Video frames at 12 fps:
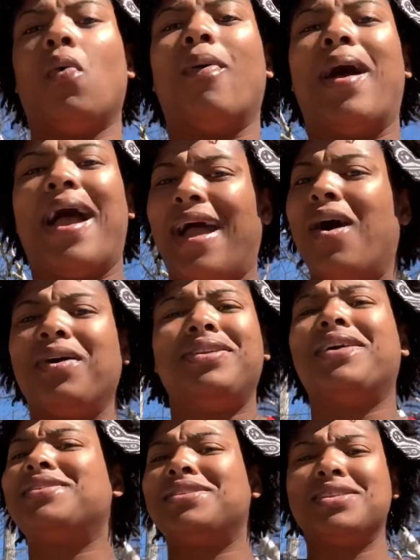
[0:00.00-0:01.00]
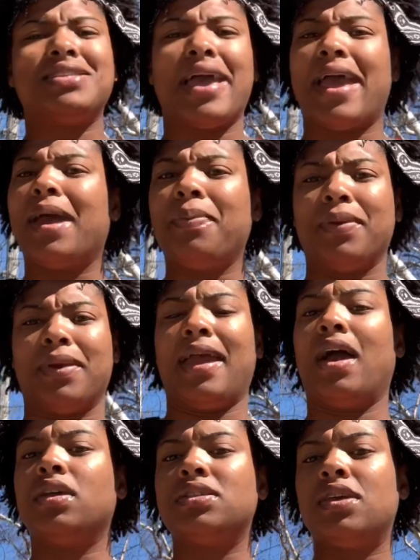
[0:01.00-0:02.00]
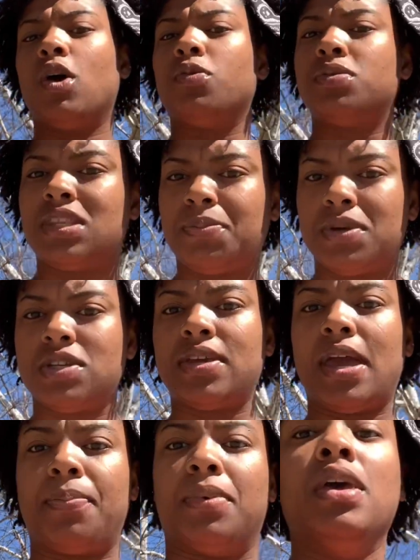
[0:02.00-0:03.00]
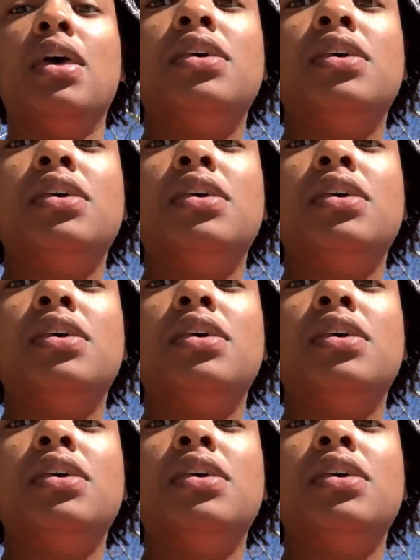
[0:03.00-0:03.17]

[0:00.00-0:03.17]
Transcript: How does this happen? How does slippage happen?